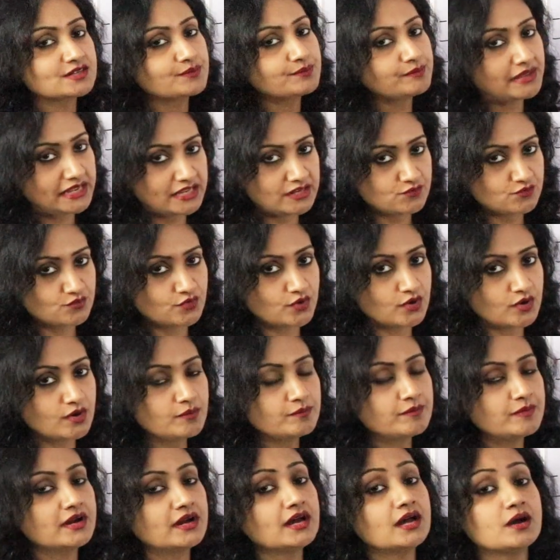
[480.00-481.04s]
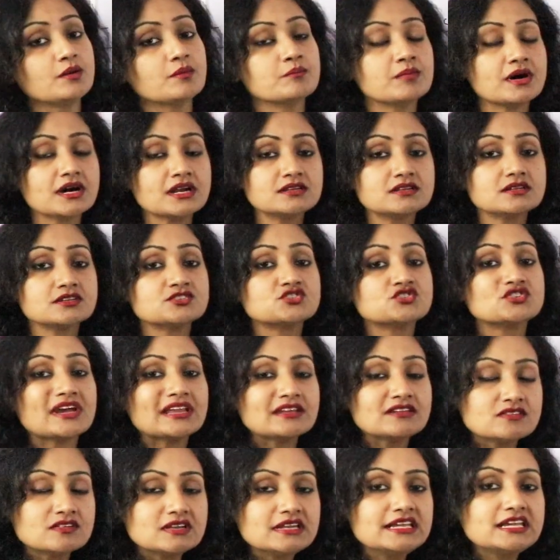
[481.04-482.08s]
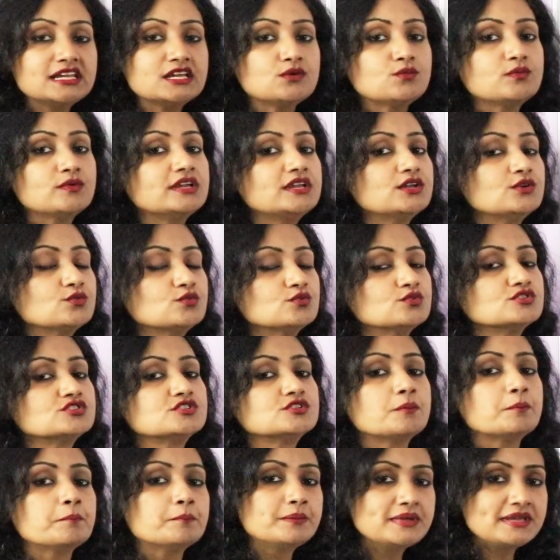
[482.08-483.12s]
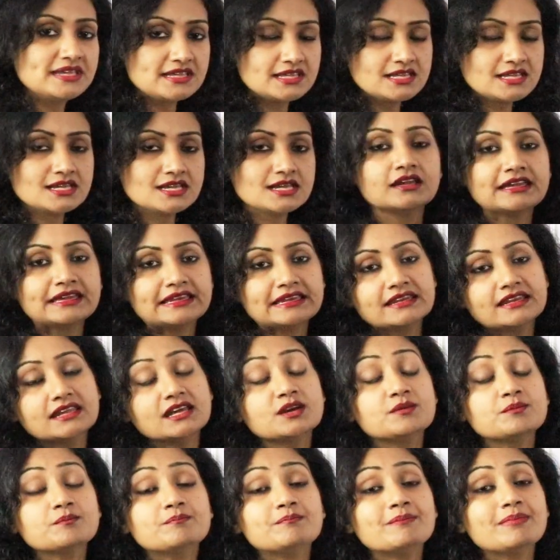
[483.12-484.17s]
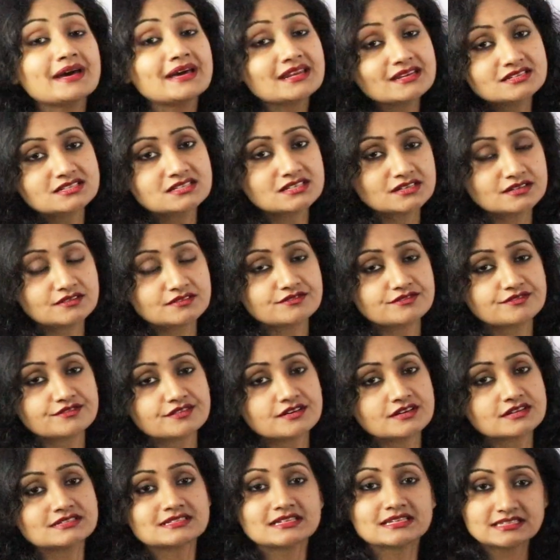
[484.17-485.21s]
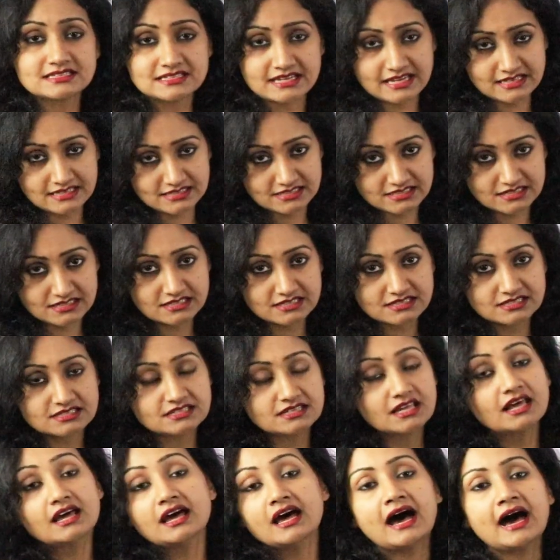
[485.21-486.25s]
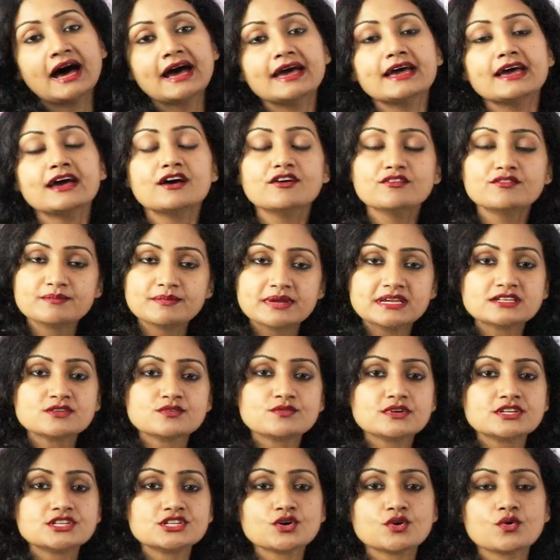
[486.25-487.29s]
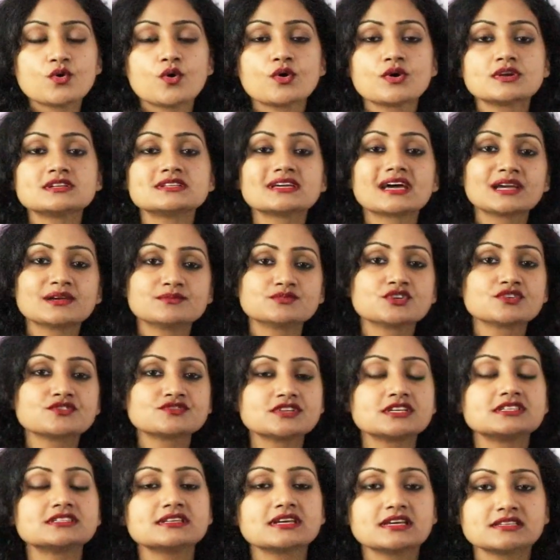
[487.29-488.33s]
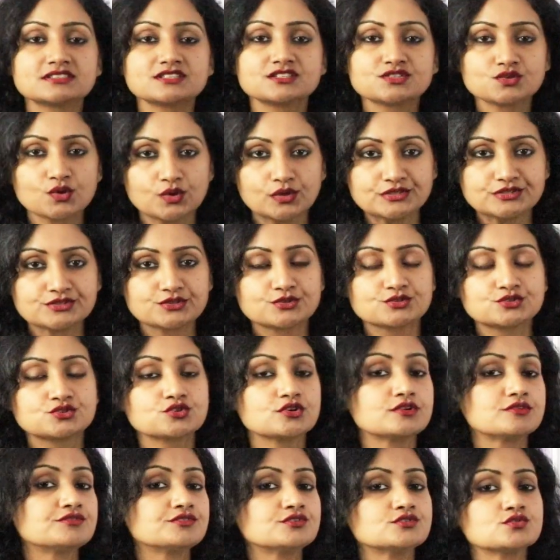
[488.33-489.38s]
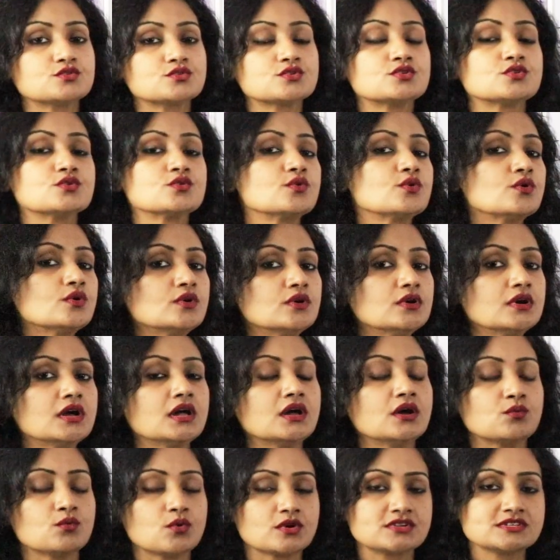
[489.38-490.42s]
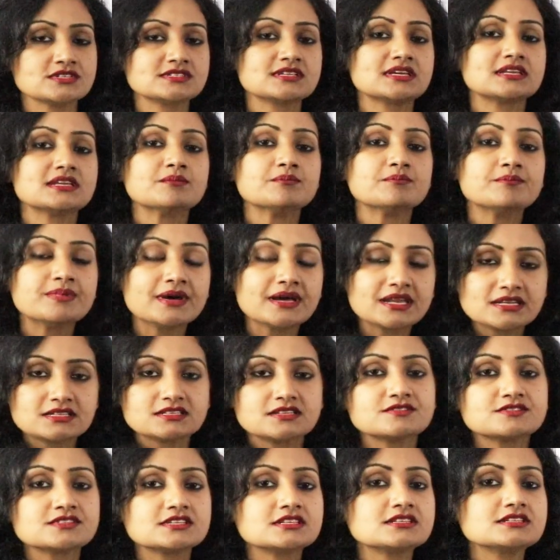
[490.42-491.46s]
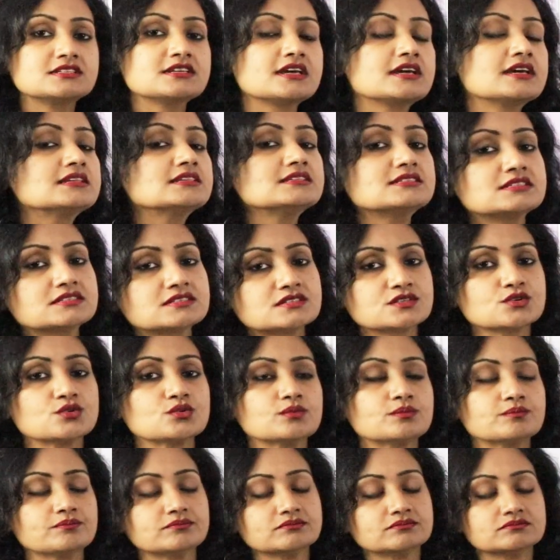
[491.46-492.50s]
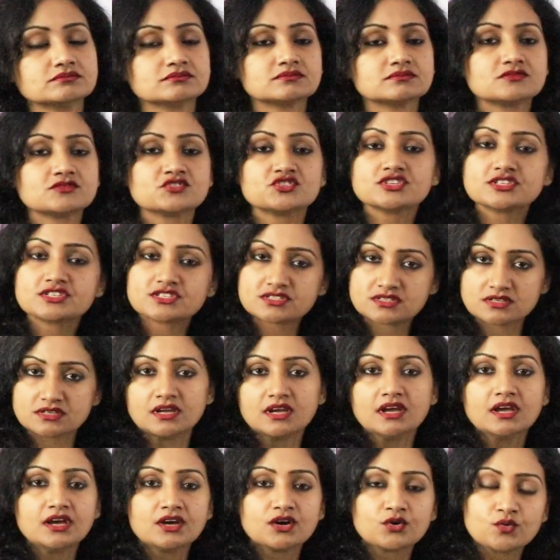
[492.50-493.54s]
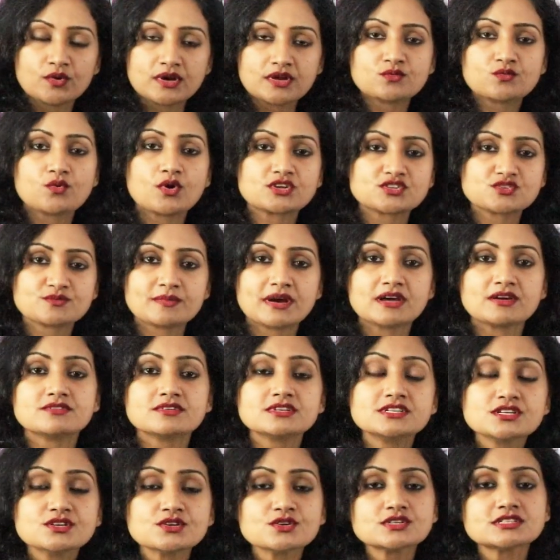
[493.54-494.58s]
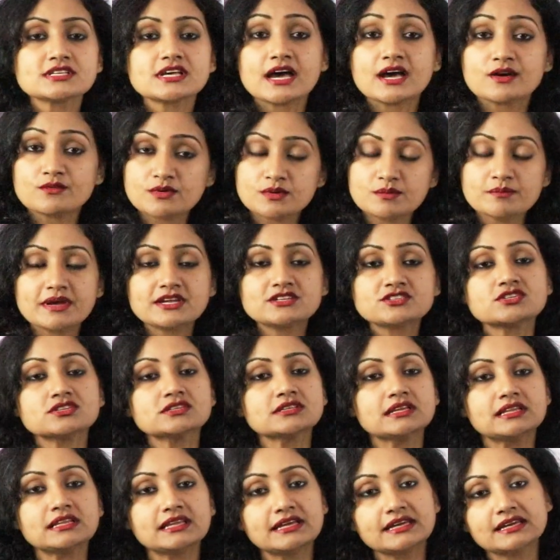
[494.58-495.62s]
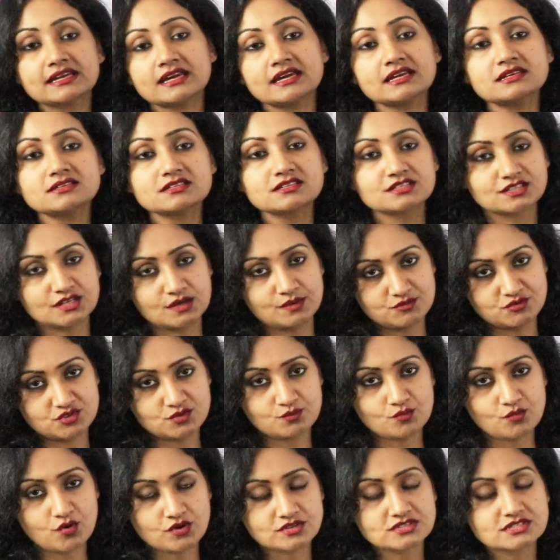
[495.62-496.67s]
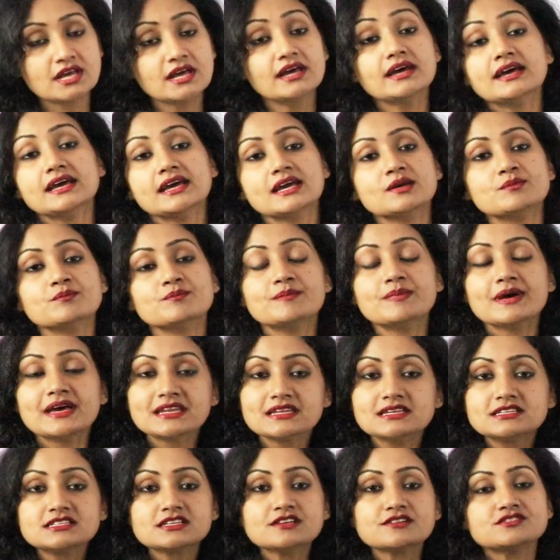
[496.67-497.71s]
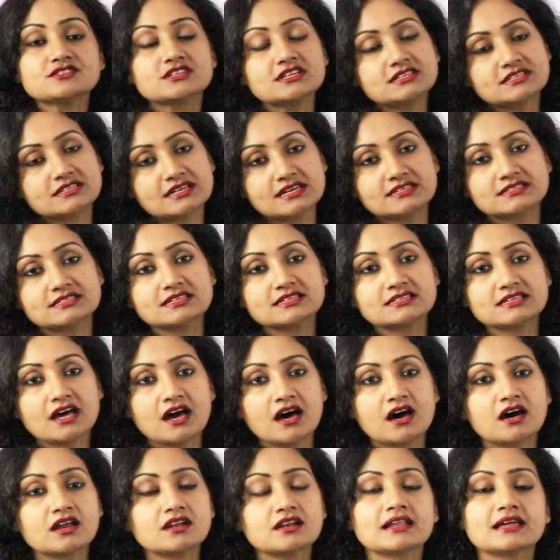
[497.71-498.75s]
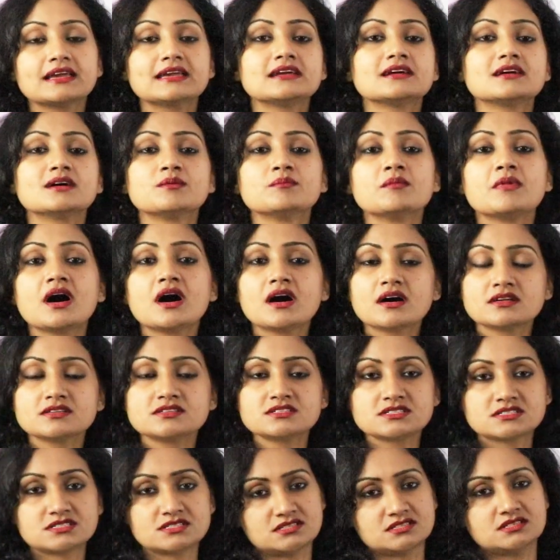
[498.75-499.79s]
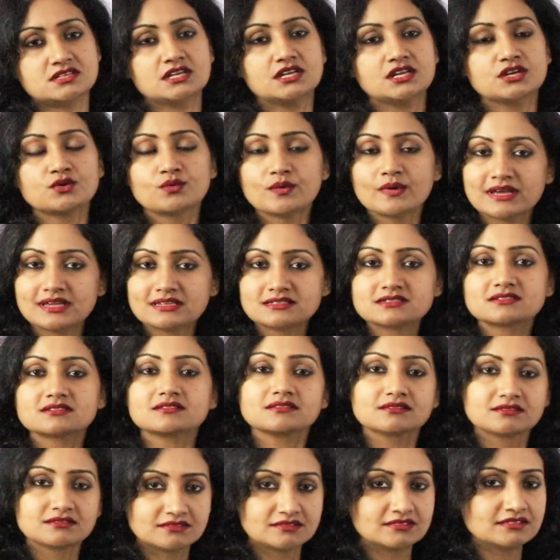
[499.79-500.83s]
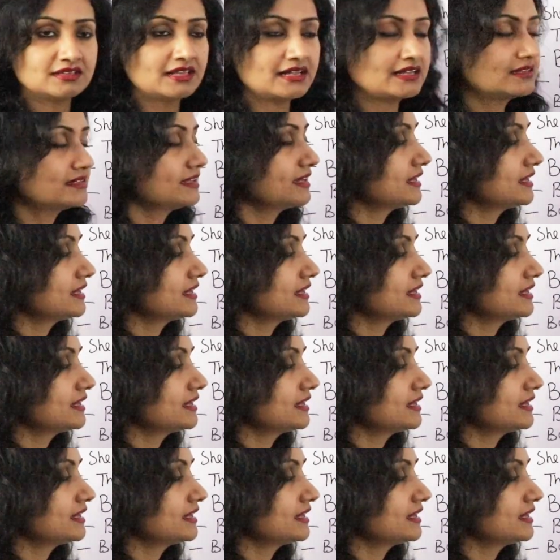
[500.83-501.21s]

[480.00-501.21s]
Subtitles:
a main verb, but generally we use be in imperative sentences. I have made a video on types of sentences also. So if you don't know what is an imperative sentence, so just go and watch my videos. I will mention the link in description box. Imperative sentences are like commands, request, like